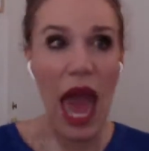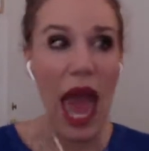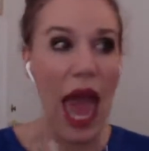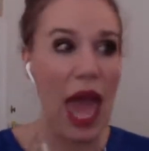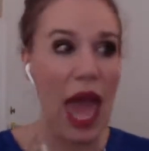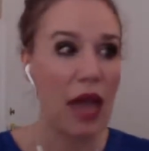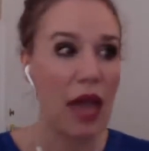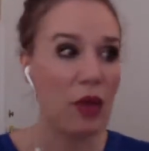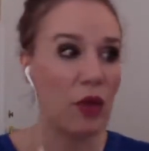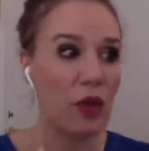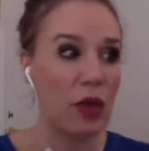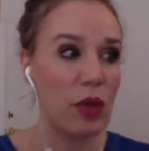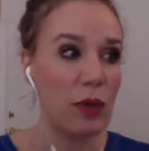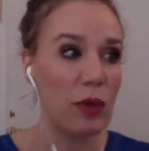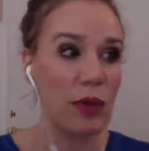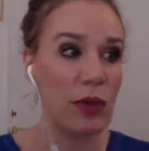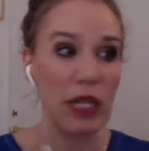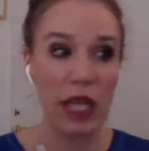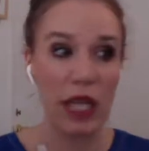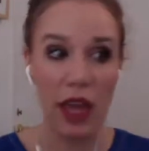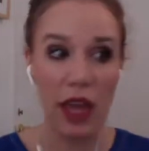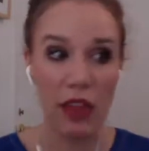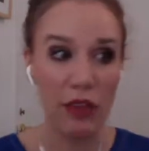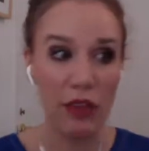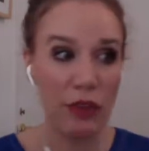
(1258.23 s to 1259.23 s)
And we'd been
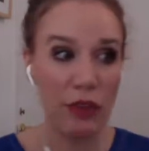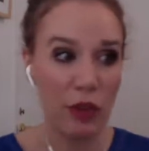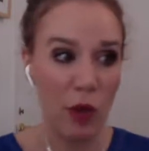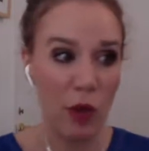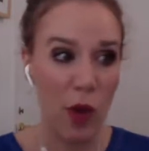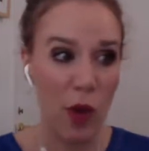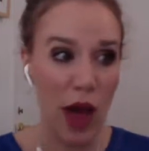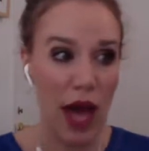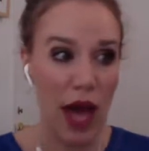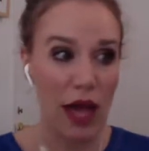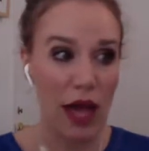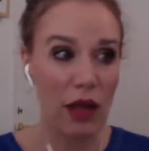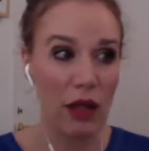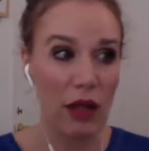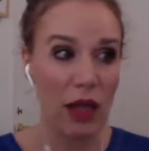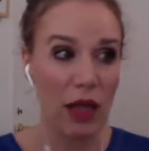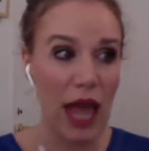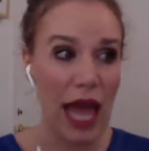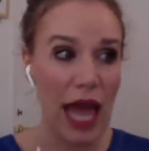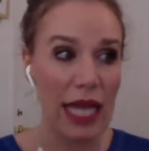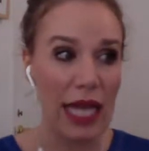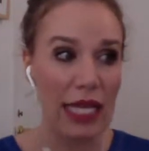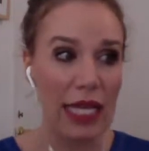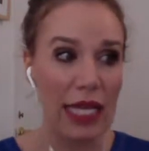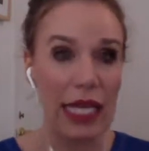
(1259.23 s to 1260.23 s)
together for a
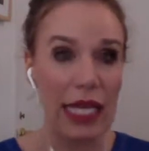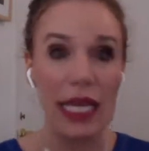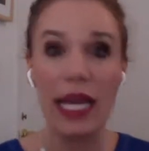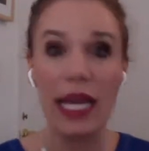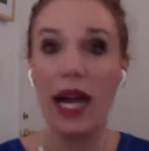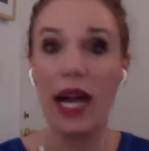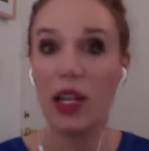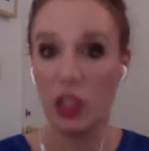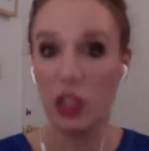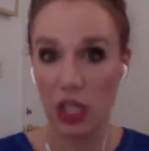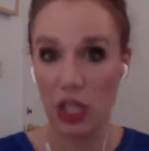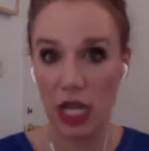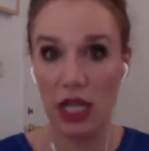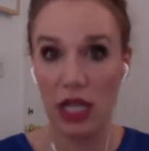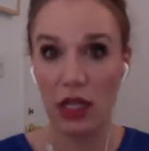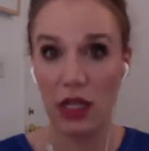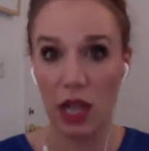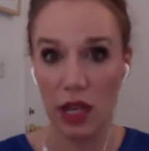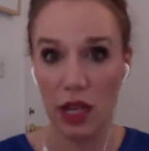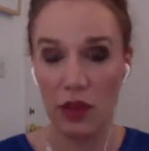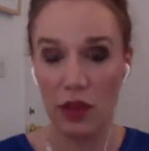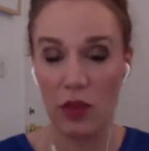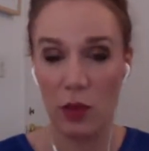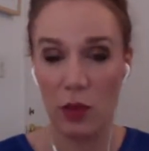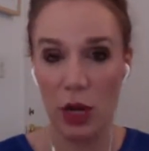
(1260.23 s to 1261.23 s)
while, and he actually had a
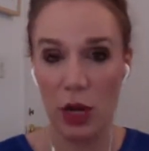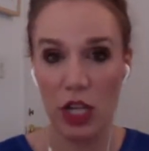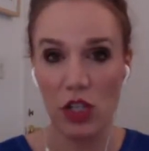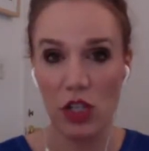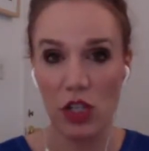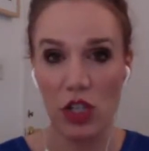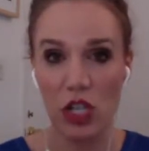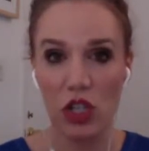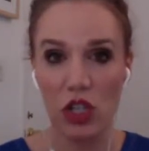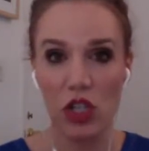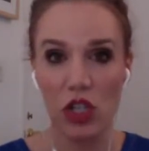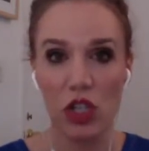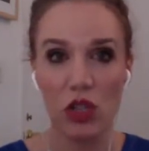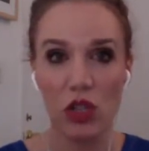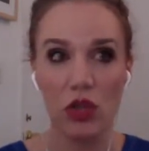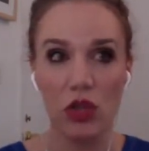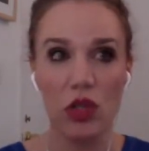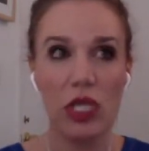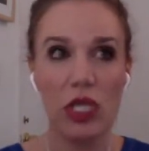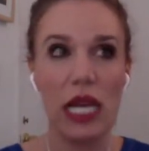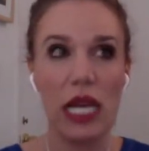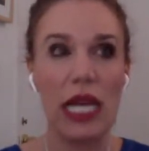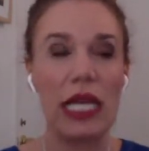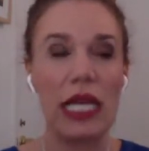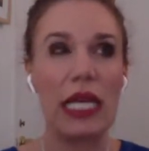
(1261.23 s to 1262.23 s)
lot of depression
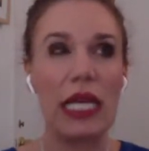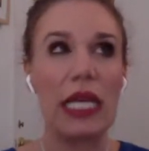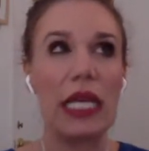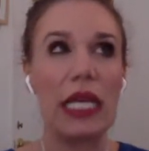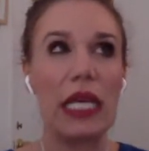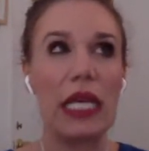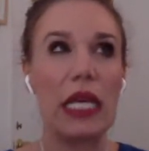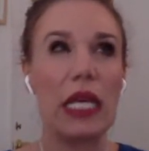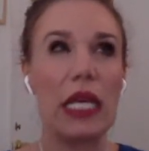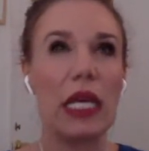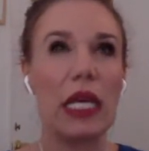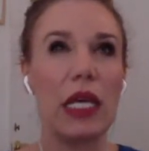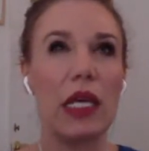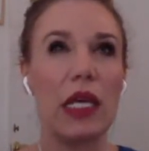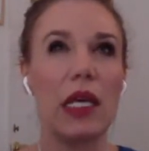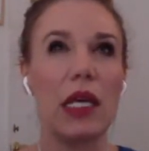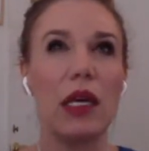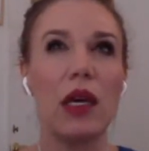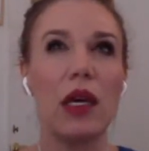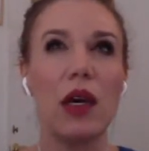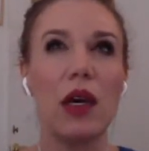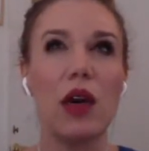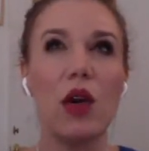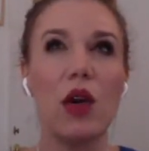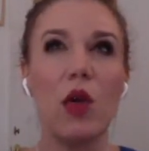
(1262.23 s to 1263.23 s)
issues, and he
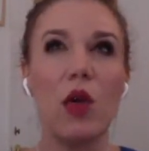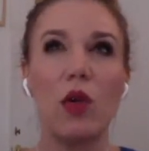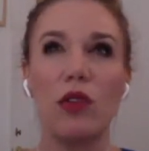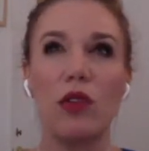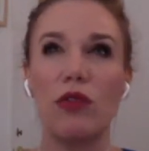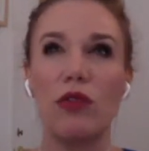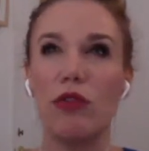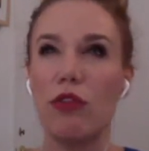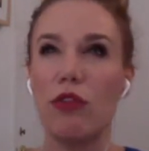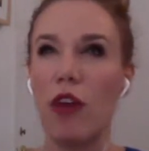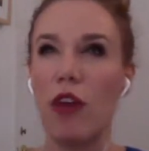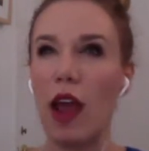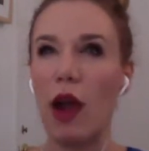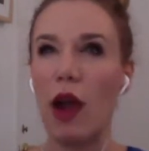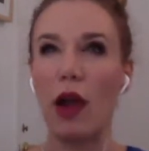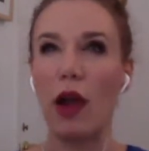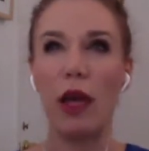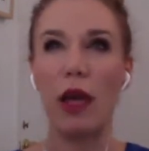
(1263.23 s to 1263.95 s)
was very